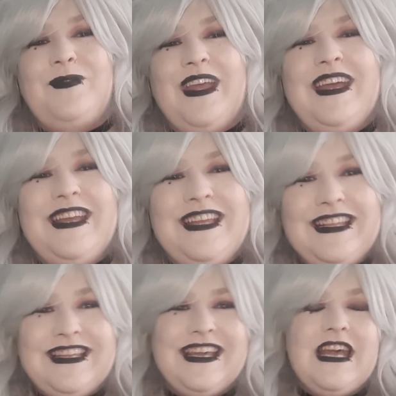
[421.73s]

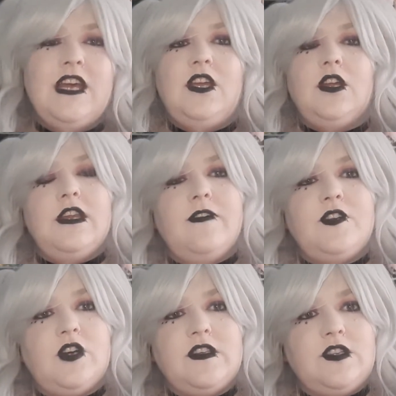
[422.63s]
can never
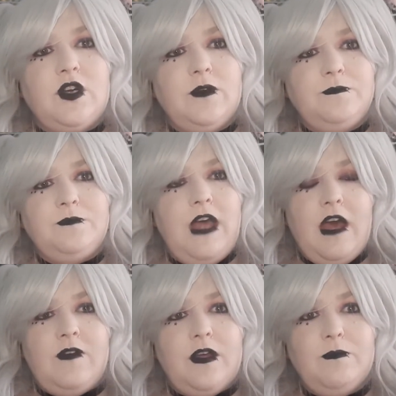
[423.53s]
trust her,
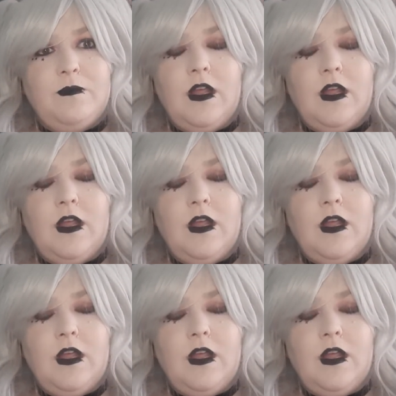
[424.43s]
ever.